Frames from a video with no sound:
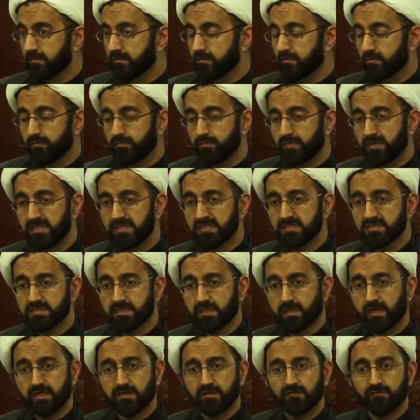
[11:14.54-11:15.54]
You know, beings are
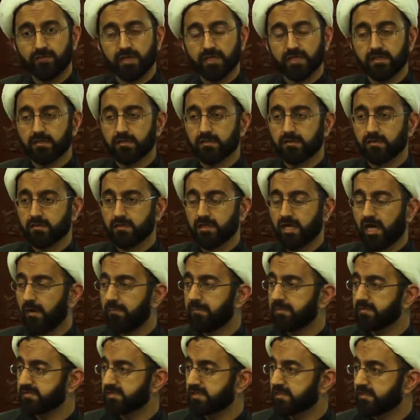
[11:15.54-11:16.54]
kind of like the
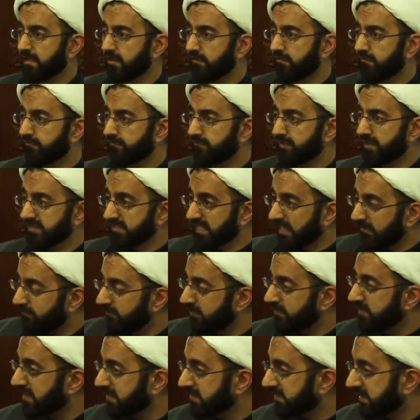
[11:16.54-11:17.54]
opposite of the
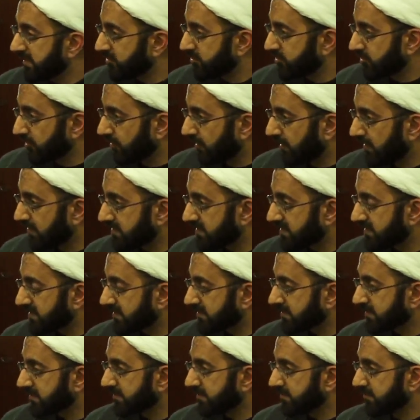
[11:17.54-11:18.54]
devil that they show
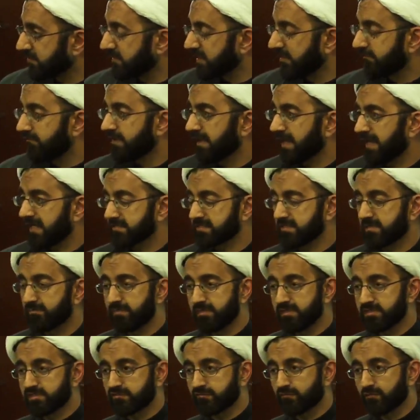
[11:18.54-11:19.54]
us. The devil has the
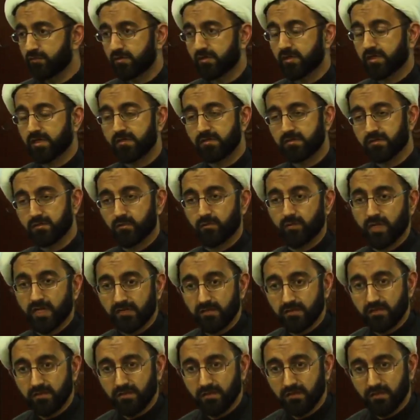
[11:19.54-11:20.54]
pitchfork and the
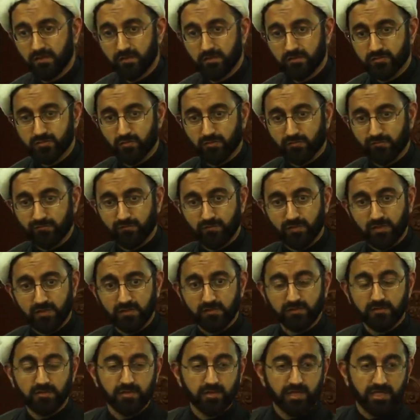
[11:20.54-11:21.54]
red sort of
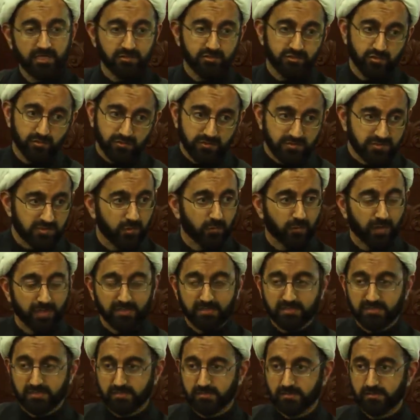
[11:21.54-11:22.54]
thing. The angel is the
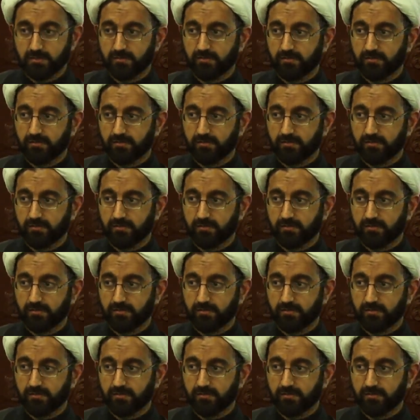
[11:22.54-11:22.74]
white.